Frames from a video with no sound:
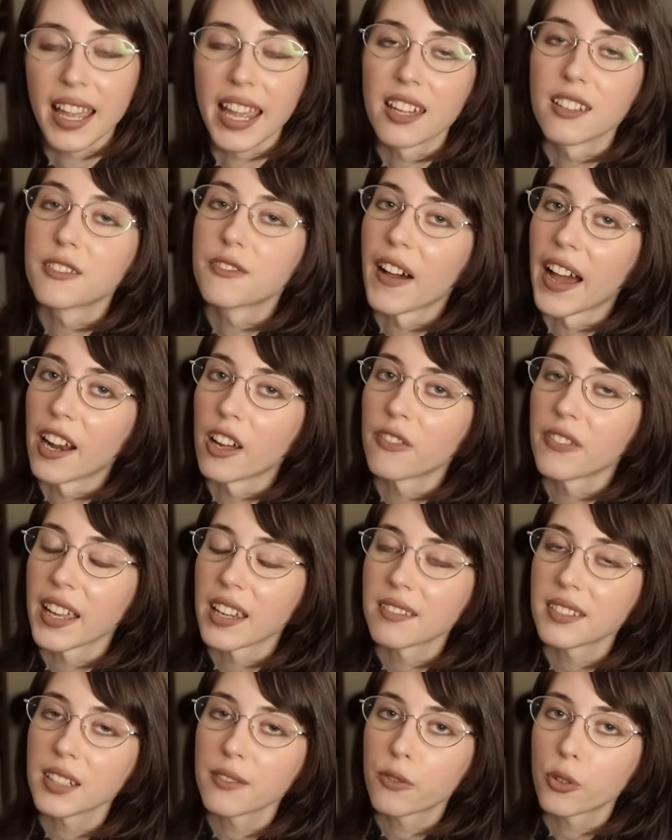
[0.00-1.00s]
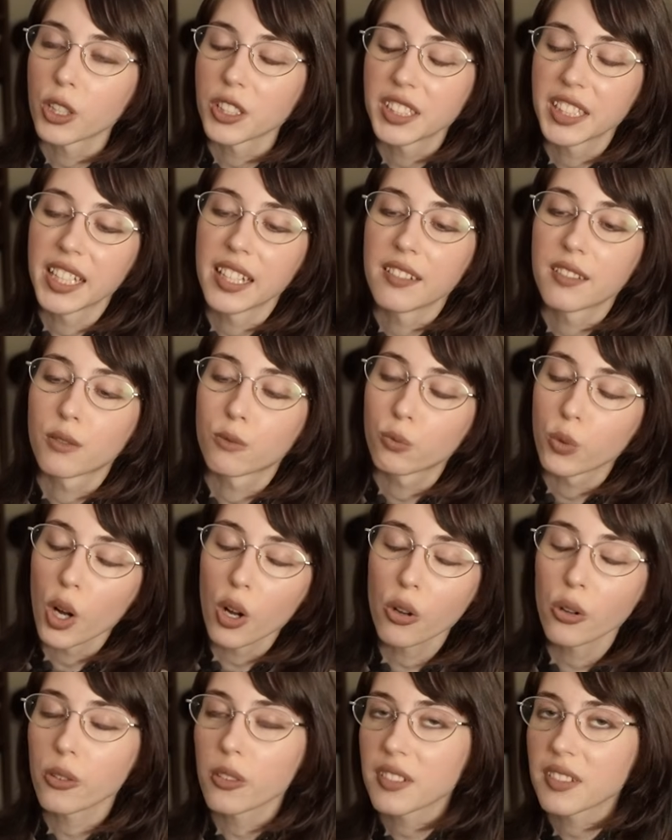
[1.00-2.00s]
is Final Fantasy XIV's
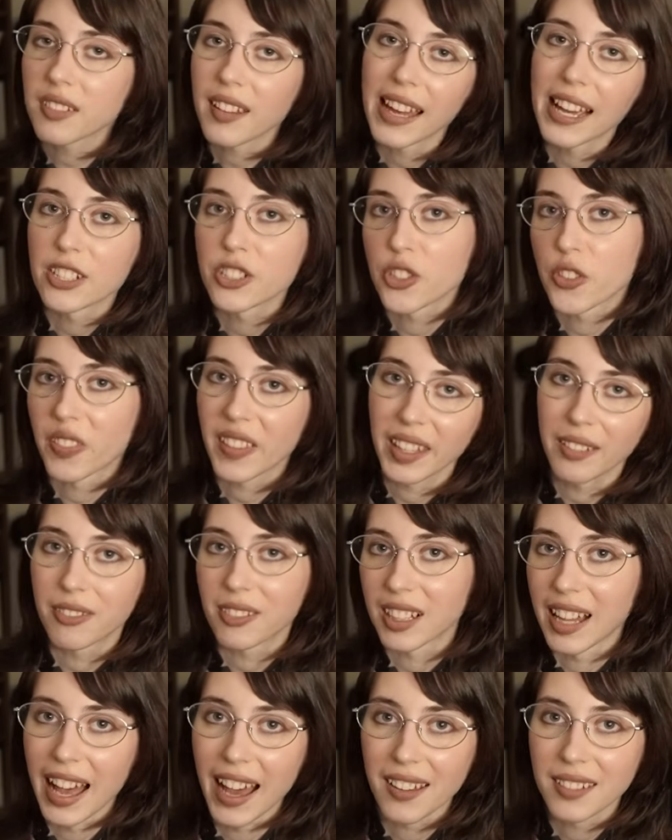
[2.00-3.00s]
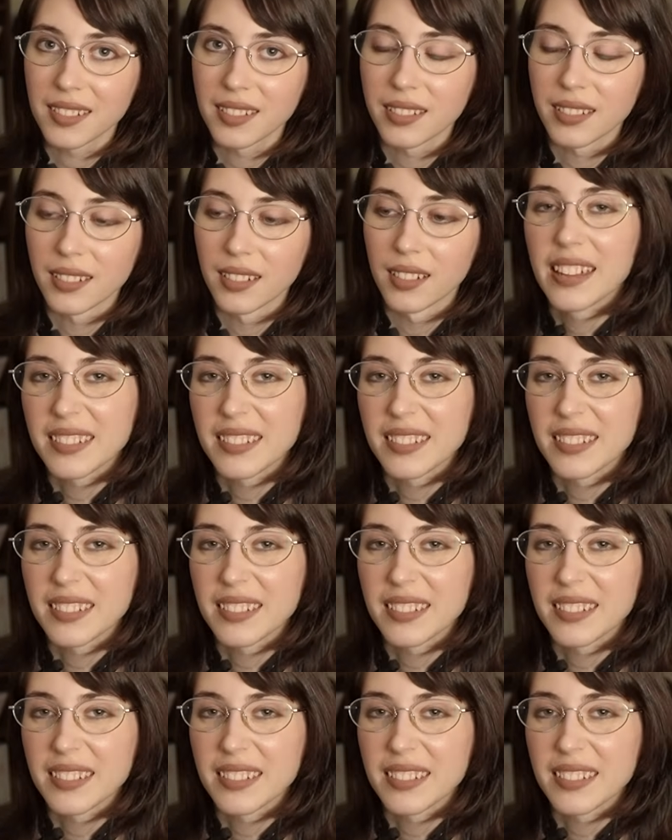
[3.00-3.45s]
Rogue/Thief class.